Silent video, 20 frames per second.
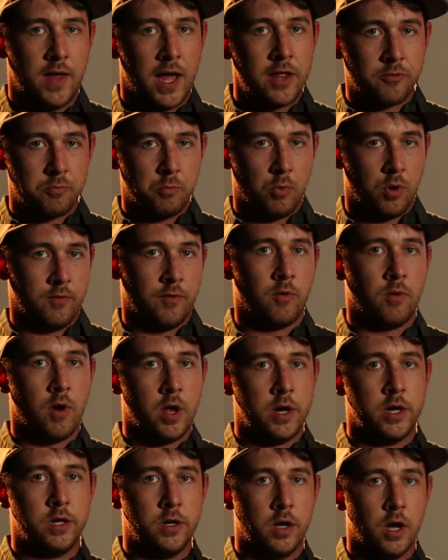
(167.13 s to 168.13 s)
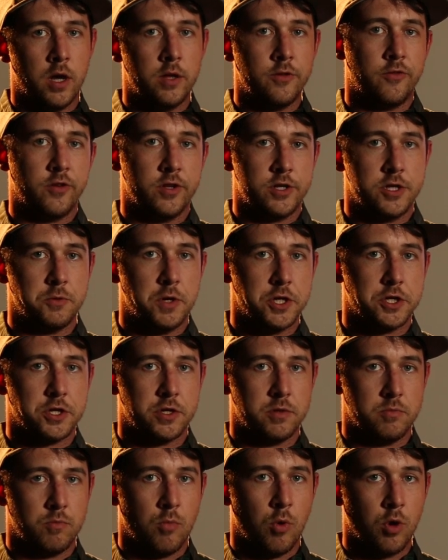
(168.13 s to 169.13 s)
That's more of a run and gun
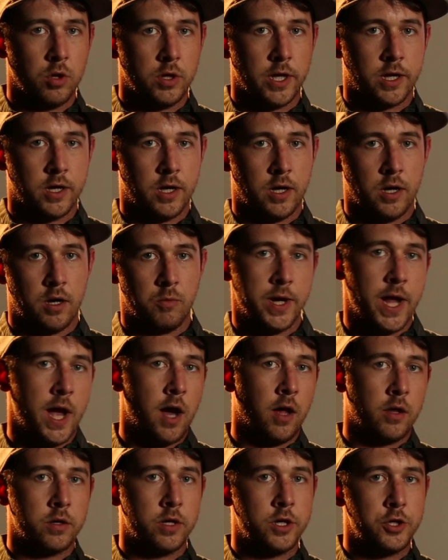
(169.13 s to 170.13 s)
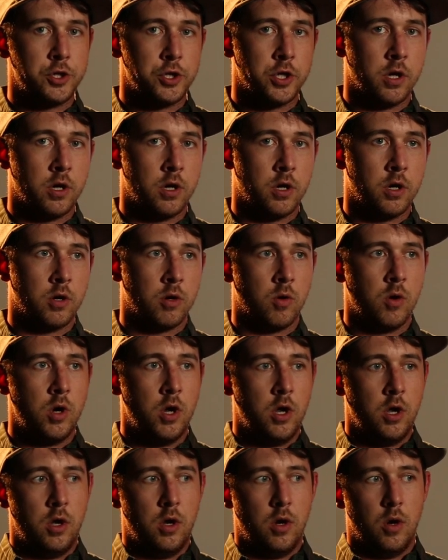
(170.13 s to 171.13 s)
situation, more like a reality
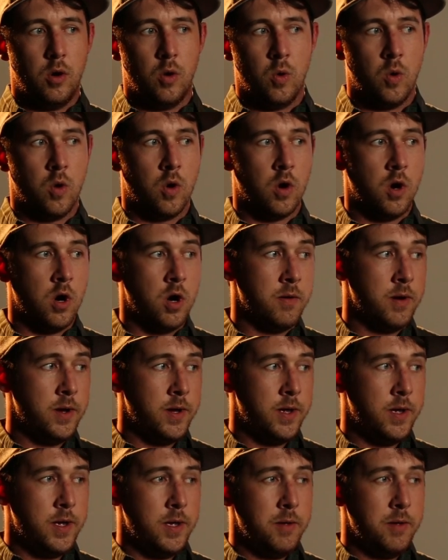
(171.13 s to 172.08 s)
show or